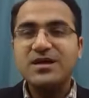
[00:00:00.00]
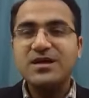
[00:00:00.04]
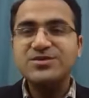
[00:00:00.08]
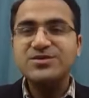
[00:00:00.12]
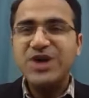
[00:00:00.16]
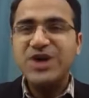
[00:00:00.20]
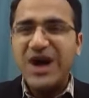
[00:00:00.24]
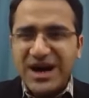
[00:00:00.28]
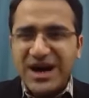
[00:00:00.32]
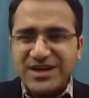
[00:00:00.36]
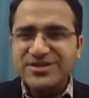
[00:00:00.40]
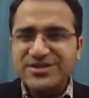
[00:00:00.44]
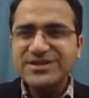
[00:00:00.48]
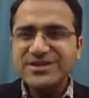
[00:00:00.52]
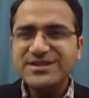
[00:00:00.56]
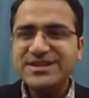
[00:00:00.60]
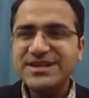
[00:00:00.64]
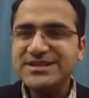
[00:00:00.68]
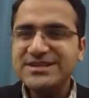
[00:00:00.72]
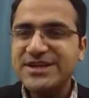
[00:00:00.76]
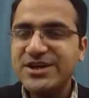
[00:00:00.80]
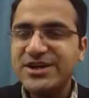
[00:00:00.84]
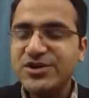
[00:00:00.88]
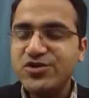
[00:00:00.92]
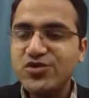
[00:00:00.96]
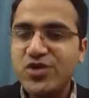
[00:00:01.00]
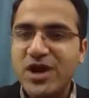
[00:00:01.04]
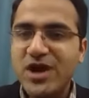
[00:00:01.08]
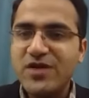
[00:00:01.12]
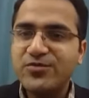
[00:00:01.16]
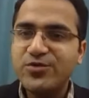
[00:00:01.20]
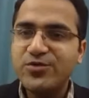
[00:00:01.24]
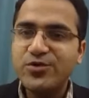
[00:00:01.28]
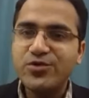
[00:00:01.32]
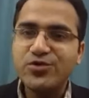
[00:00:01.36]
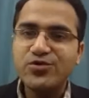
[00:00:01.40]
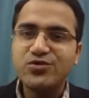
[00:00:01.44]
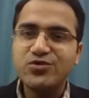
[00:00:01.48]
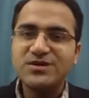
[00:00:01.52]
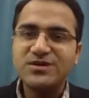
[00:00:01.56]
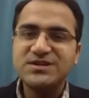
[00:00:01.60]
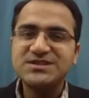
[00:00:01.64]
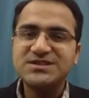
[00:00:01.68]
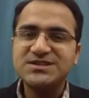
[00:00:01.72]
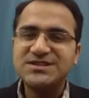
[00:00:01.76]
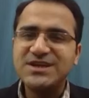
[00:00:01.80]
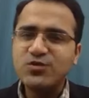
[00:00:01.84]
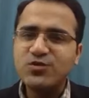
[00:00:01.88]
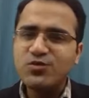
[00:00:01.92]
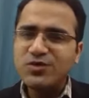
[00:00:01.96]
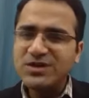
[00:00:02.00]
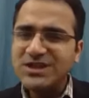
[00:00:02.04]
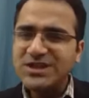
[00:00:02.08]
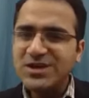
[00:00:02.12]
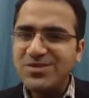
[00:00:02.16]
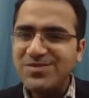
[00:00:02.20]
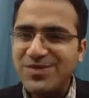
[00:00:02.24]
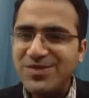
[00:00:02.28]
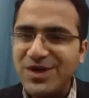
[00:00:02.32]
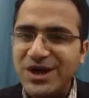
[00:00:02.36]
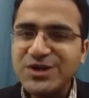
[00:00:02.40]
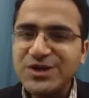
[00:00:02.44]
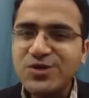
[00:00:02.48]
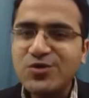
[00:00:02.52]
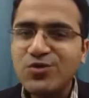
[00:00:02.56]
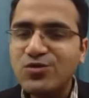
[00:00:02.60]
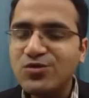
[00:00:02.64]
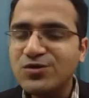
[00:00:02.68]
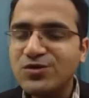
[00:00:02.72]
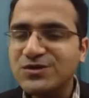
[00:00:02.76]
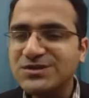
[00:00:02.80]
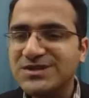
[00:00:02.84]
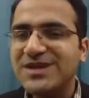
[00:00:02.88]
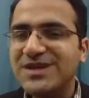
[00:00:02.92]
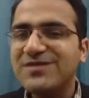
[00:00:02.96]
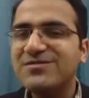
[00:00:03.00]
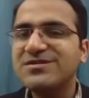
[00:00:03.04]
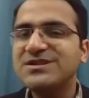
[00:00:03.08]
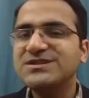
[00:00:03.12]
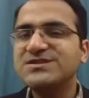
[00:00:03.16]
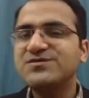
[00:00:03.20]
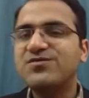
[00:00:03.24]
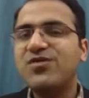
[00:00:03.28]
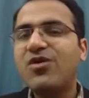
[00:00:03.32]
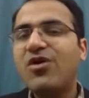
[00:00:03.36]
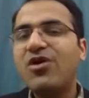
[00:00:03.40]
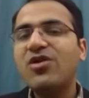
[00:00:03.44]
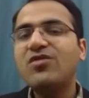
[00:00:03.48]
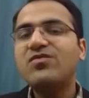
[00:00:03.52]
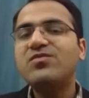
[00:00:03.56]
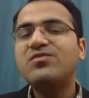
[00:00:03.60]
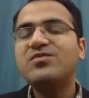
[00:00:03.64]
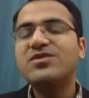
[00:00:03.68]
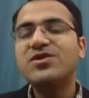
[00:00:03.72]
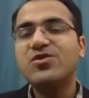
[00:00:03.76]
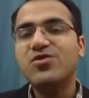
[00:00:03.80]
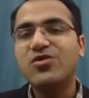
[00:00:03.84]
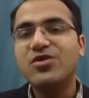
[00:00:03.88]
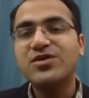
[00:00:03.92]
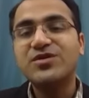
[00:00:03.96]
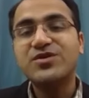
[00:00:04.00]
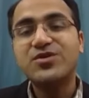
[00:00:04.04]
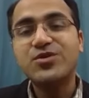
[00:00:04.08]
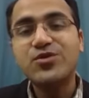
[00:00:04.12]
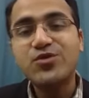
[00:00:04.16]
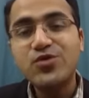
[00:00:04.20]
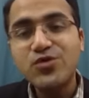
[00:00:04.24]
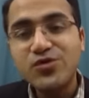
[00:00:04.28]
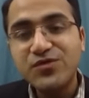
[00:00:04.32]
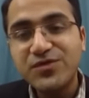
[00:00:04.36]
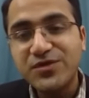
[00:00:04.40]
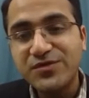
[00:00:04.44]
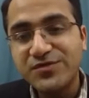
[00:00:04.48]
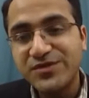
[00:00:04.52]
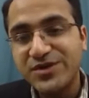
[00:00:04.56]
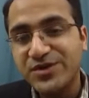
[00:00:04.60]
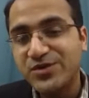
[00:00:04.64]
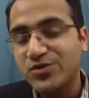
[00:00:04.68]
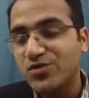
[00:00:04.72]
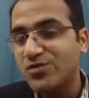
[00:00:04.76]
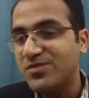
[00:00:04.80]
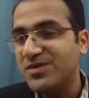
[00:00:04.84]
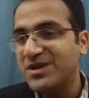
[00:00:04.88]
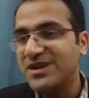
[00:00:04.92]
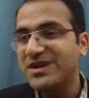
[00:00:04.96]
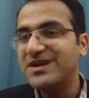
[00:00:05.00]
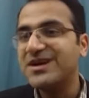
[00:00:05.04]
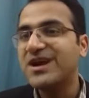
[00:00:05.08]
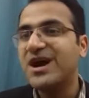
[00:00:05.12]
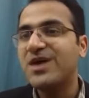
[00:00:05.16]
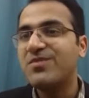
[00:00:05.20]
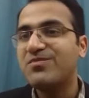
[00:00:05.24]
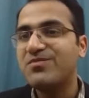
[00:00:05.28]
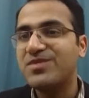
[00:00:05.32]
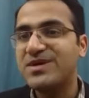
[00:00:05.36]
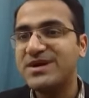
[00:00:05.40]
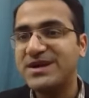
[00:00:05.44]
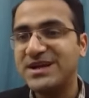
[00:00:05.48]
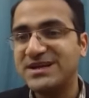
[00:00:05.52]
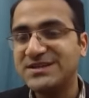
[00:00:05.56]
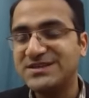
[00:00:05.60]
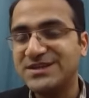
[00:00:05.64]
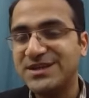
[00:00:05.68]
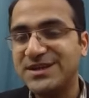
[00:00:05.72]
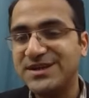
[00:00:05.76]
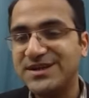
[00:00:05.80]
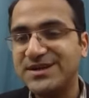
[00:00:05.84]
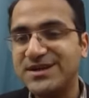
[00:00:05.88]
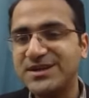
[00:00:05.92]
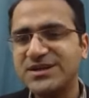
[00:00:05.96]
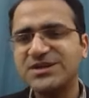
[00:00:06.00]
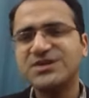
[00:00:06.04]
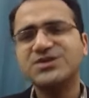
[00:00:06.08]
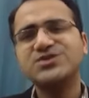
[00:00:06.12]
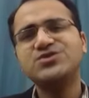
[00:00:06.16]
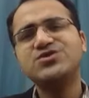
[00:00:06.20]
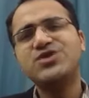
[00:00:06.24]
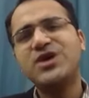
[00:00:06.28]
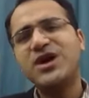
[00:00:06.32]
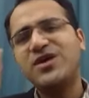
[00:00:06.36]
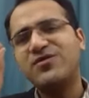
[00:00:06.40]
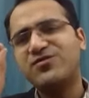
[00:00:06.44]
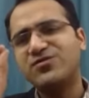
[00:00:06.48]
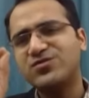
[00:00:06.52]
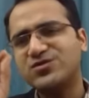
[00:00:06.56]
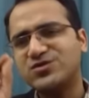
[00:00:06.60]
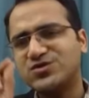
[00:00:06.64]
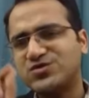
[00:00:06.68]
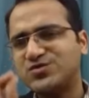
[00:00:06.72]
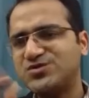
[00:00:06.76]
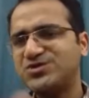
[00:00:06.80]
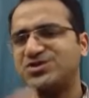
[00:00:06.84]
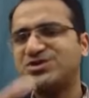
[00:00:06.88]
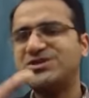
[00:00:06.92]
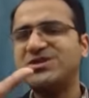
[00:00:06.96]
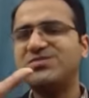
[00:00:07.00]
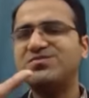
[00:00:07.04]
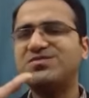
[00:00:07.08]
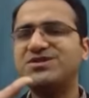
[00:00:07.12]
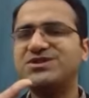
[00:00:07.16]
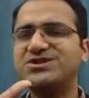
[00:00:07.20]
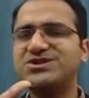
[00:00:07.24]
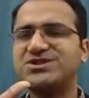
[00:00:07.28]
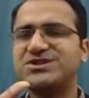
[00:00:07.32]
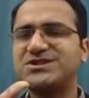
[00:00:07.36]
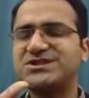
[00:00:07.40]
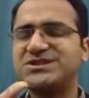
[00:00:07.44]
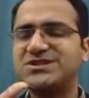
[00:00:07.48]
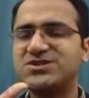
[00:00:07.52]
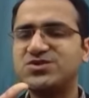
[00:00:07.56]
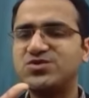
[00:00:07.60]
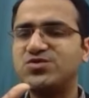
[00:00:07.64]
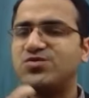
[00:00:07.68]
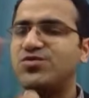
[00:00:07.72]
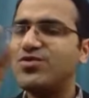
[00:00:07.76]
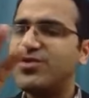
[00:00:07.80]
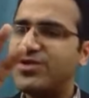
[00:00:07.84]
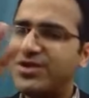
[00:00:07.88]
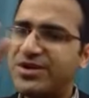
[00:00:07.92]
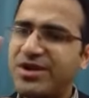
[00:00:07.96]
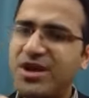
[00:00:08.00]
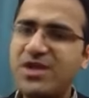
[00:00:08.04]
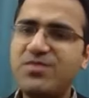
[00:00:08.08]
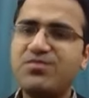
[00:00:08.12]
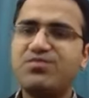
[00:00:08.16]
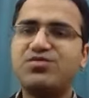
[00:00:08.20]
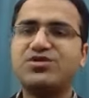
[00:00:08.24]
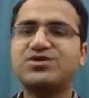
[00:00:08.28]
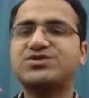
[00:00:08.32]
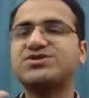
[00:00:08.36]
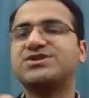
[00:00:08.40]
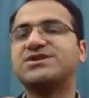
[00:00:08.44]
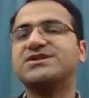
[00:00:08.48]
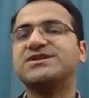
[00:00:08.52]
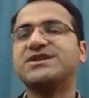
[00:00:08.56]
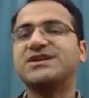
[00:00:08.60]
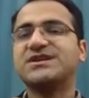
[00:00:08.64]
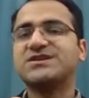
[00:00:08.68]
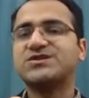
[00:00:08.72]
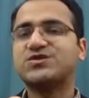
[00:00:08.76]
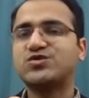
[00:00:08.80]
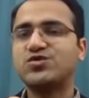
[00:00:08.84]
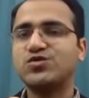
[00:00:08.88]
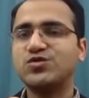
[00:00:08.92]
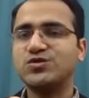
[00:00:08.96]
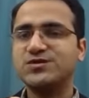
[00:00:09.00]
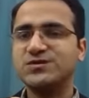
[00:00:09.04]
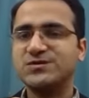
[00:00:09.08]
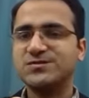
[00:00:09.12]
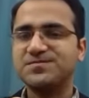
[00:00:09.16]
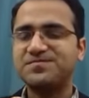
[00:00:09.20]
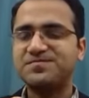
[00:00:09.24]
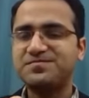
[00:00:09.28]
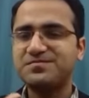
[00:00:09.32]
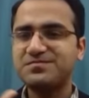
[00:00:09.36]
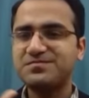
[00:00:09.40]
The other thing that you have to do is that when the blood glucose levels fall below 252 milligram per deciliter, you have to switch the patients to 10% dextrose.